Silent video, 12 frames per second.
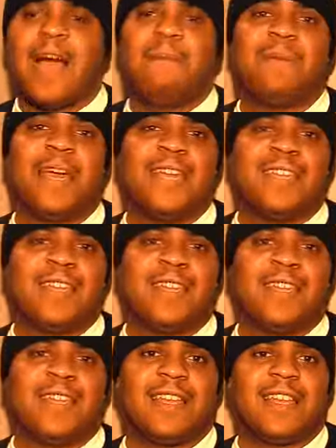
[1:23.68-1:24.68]
I mean,
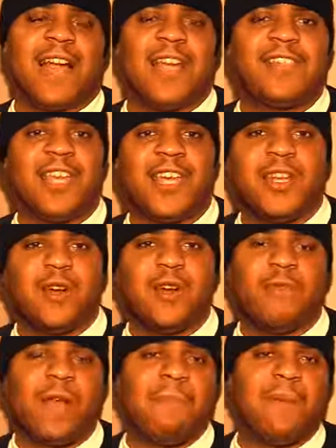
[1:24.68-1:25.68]
I didn't know,
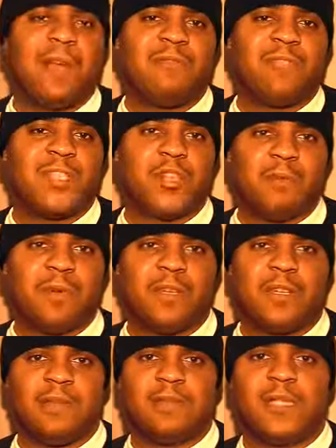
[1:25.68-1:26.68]
because when I met him, he was sober,
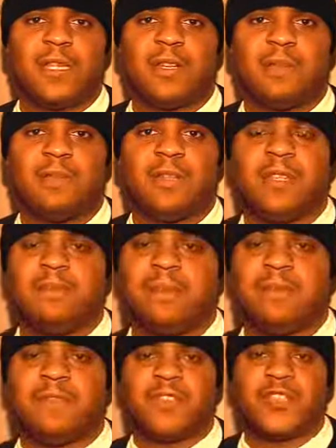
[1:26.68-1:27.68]
you know what I'm saying? And
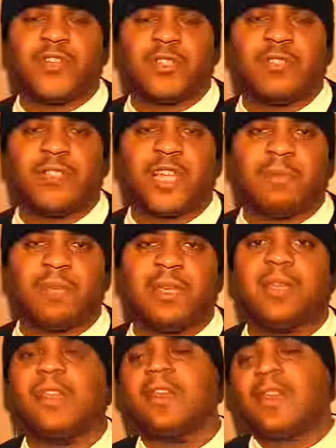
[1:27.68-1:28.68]
the people from the streets were telling
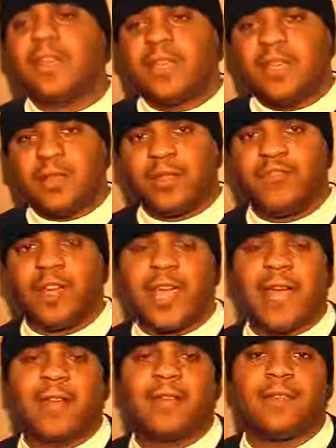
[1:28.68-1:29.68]
me he's a
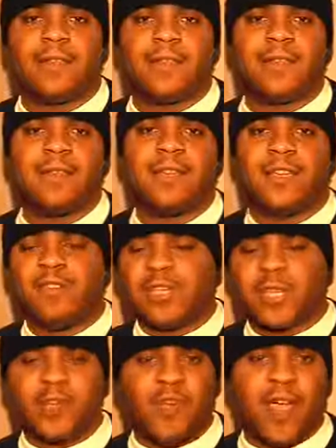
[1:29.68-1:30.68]
drug addict. You know,
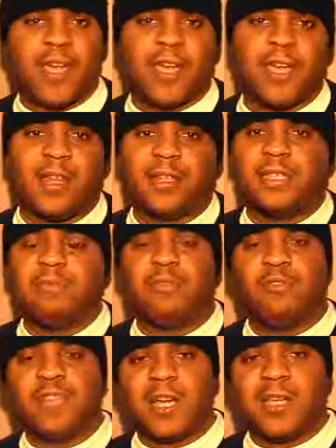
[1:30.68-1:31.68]
he's a crackhead, he
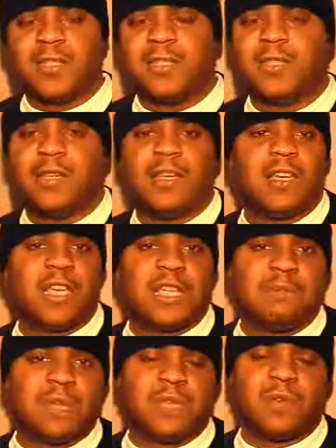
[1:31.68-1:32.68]
smoked dust.
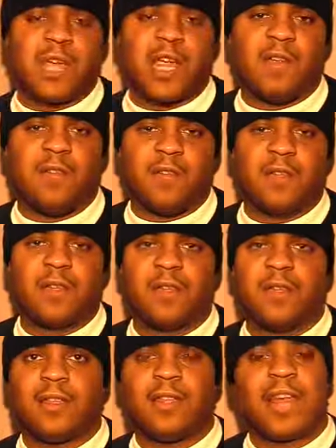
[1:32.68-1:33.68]
He's messed with heroin.
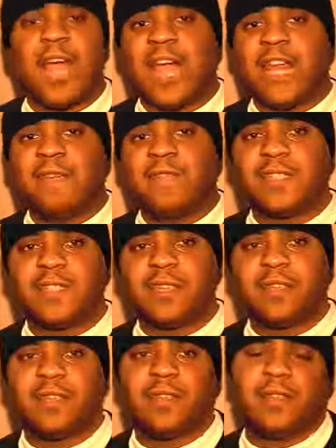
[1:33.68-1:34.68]
I never
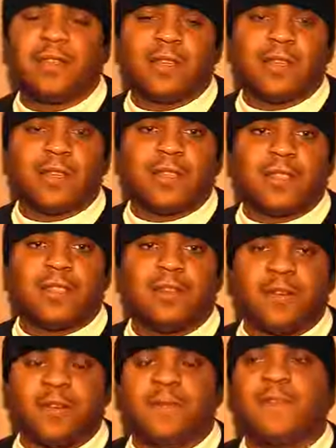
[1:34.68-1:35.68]
seen it.
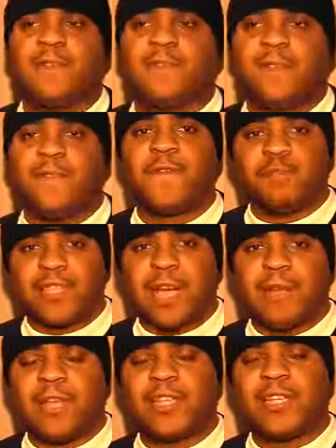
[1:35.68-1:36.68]
So, a few
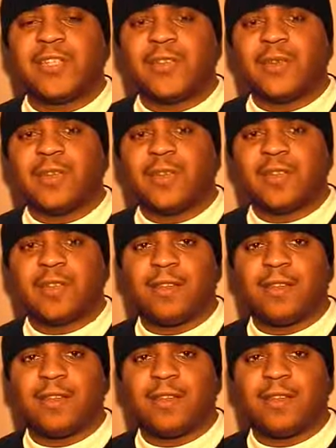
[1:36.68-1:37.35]
times I did saw it.